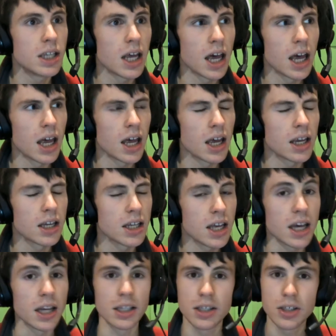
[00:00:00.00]
uh,
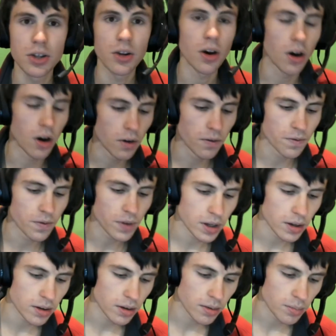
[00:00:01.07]
yeah, of
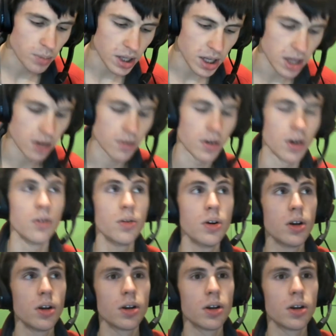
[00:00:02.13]
Big Hero